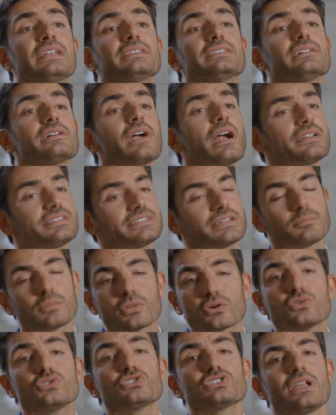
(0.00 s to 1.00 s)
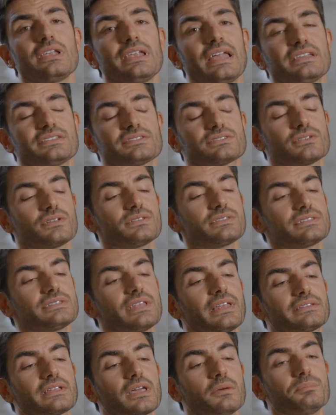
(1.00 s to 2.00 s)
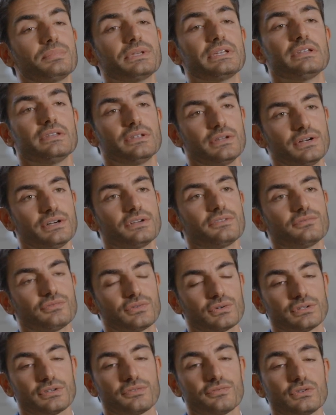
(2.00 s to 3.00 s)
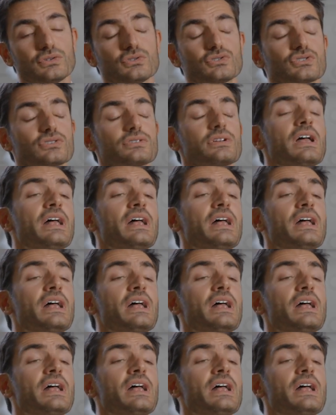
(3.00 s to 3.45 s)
There are some crucial lessons that can be learned for the future,